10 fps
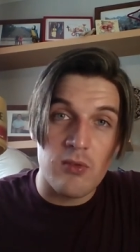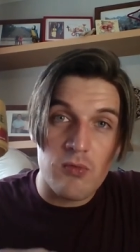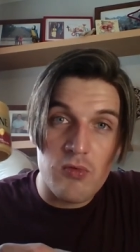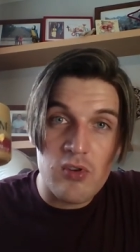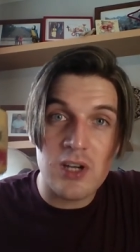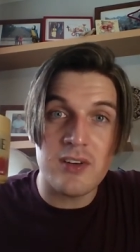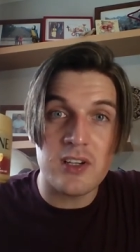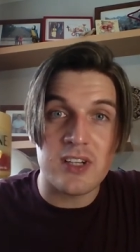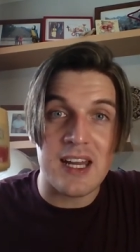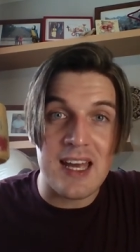really, really
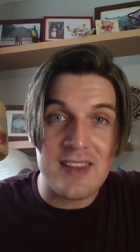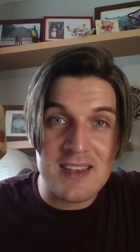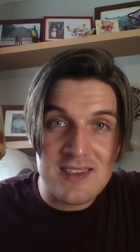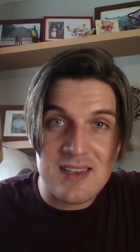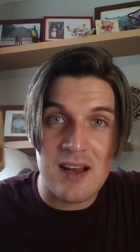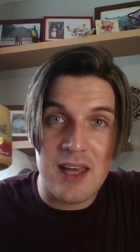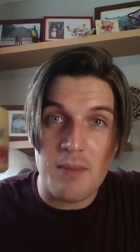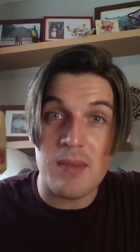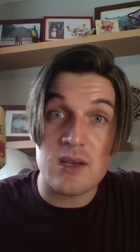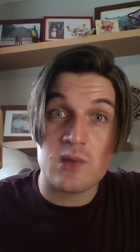great, and that's certainly a
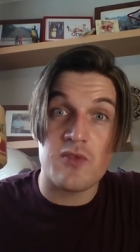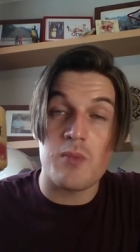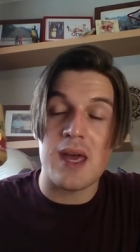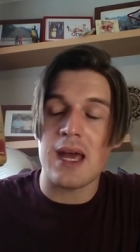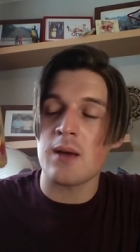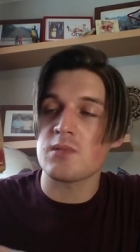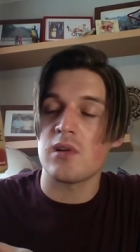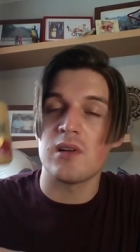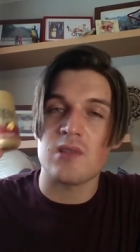must for me, absolutely.